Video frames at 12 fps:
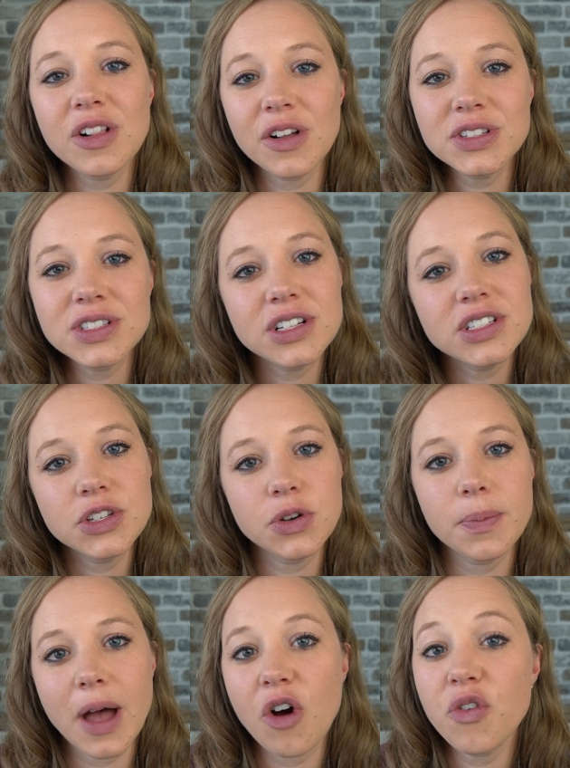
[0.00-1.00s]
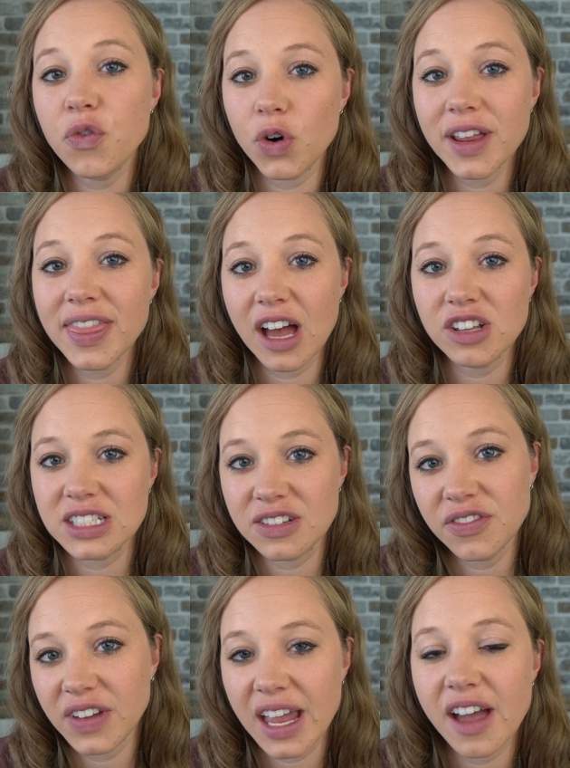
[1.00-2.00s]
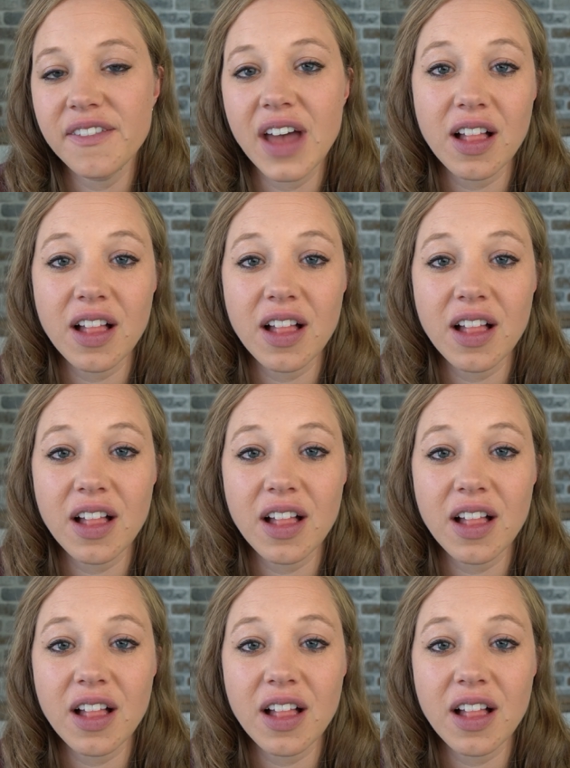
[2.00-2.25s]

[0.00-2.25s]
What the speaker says: closer to about 4,000 feet of